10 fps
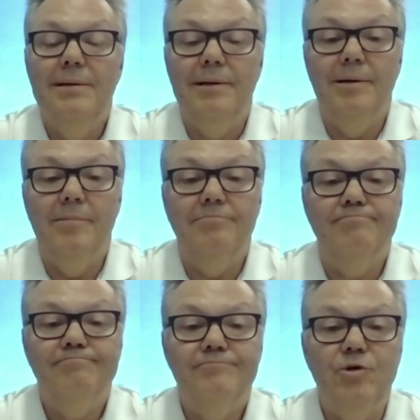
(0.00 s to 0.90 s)

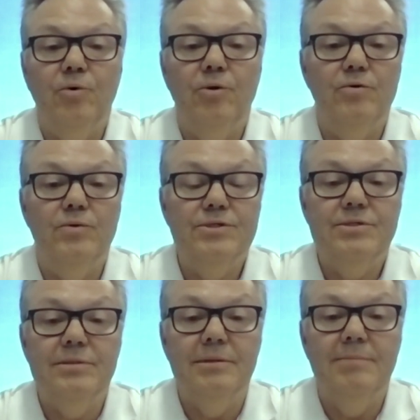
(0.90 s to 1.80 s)
um, you know, there was
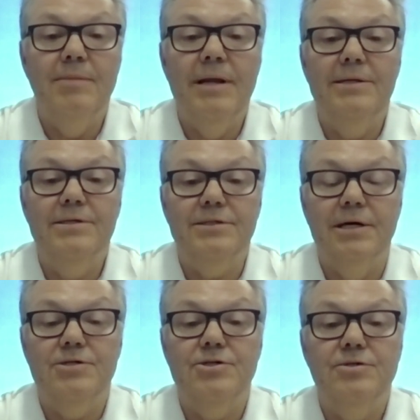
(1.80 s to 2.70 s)
uh, many
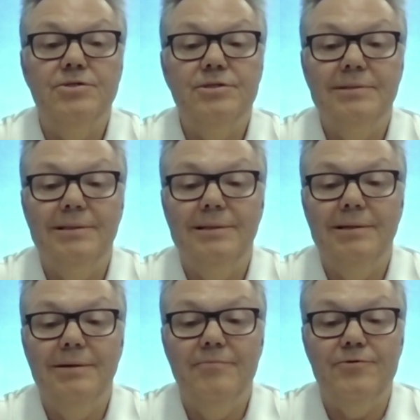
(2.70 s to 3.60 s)
discussions
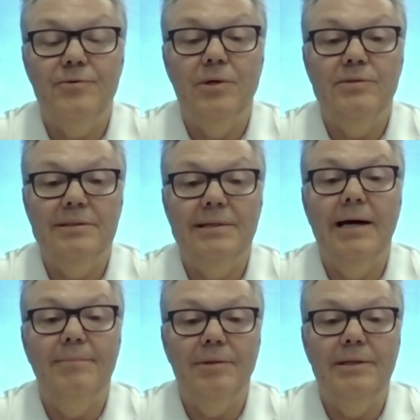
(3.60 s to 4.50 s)
uh, throughout the
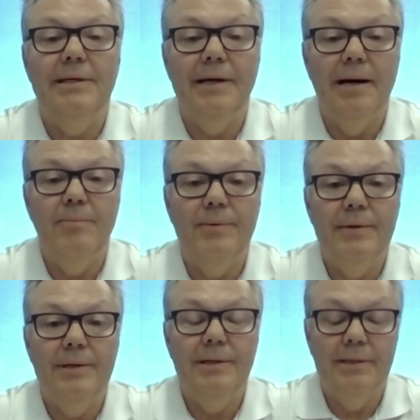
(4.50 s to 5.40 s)
time leading up
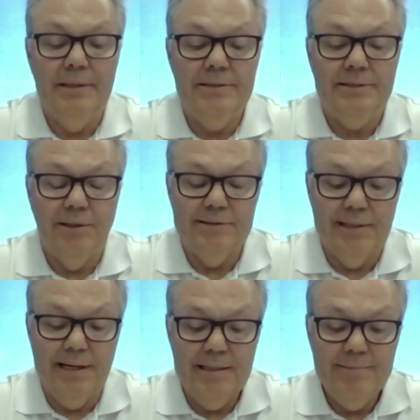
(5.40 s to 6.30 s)
uh, until
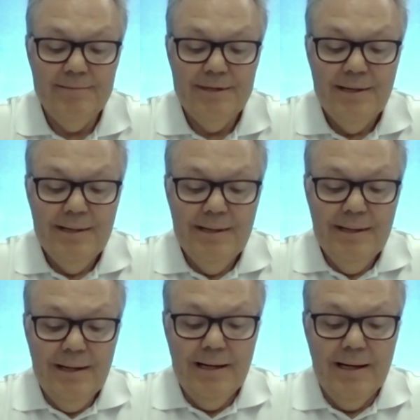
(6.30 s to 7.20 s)
today.
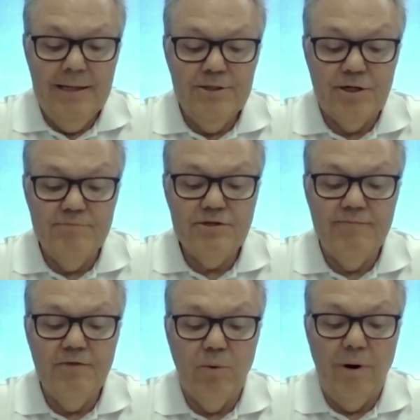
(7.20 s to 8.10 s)
Uh, in terms
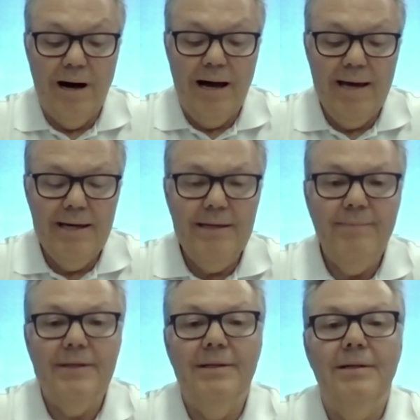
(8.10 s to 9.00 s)
of the why,
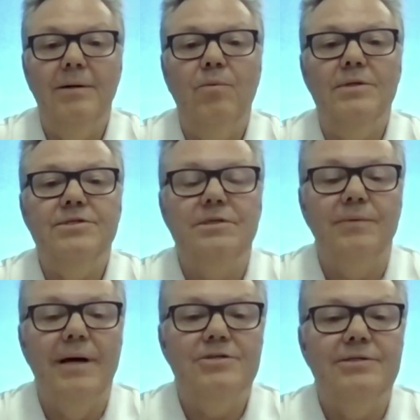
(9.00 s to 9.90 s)
uh, what's the
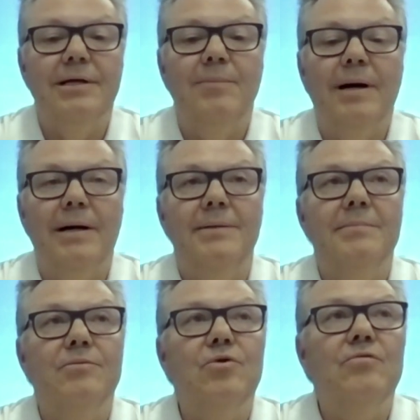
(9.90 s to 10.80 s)
rationale behind the
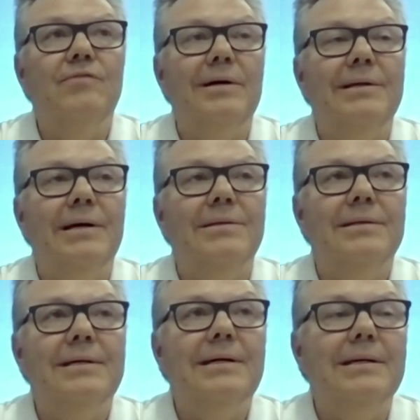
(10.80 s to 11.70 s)
move? I, I
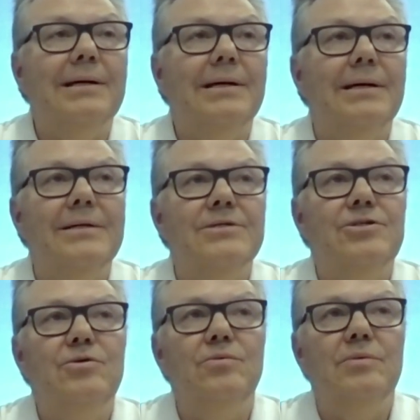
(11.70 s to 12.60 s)
think, as
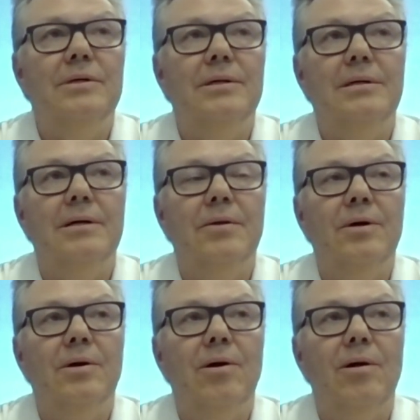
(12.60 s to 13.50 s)
you on the
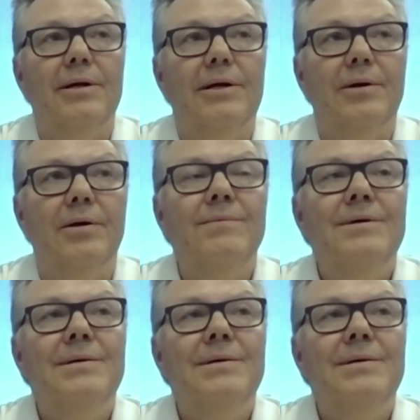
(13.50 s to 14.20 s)
call here